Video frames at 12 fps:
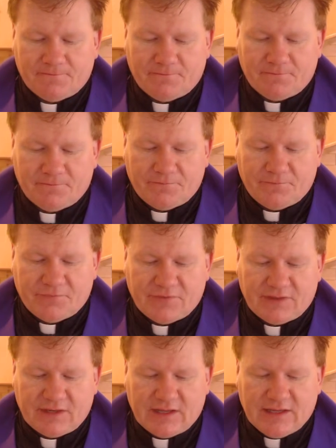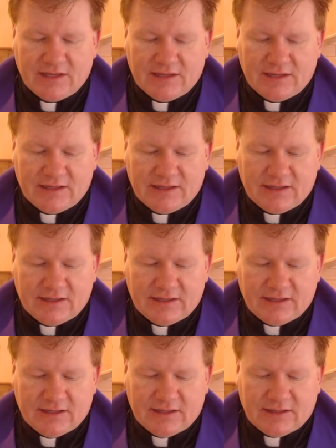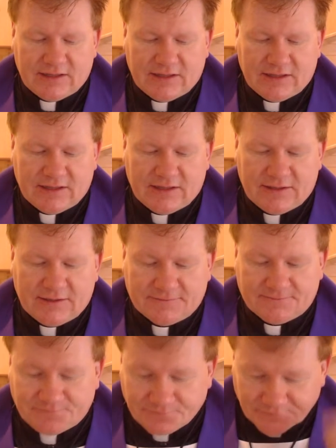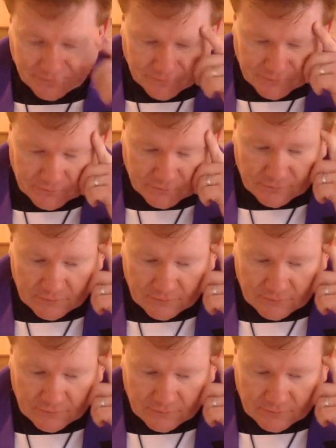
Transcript: (silence)